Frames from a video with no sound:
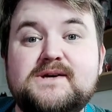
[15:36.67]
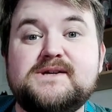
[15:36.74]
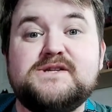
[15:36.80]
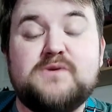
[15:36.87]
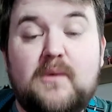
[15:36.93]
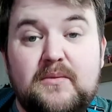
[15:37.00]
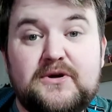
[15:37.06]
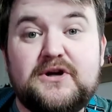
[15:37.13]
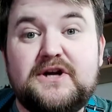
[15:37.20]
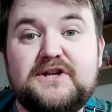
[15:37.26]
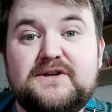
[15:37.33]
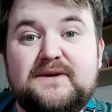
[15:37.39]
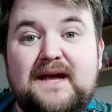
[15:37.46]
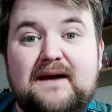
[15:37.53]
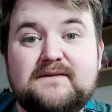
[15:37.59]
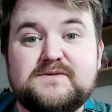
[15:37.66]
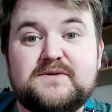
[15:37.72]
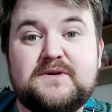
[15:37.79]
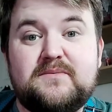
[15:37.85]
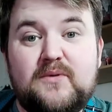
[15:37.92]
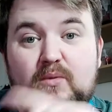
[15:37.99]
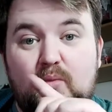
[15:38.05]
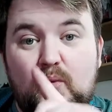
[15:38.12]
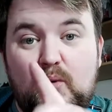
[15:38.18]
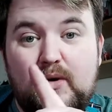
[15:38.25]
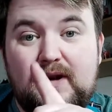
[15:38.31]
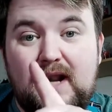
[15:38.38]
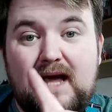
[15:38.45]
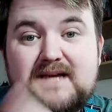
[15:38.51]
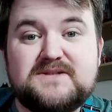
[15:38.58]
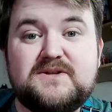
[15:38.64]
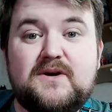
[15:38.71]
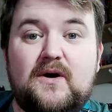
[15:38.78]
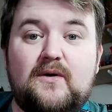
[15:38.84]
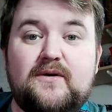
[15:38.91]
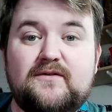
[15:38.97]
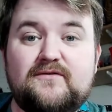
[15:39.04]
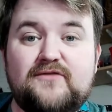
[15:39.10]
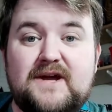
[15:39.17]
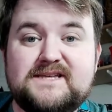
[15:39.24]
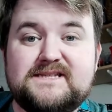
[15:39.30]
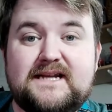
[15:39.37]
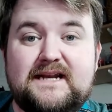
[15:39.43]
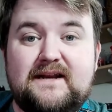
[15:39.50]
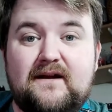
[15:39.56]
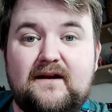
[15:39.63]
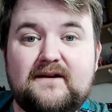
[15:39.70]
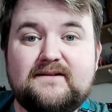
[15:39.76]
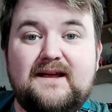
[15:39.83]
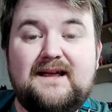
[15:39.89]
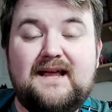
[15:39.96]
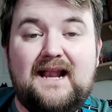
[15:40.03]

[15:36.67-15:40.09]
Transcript: So what we're gonna do now is we're gonna put one last coat of Resolene on it,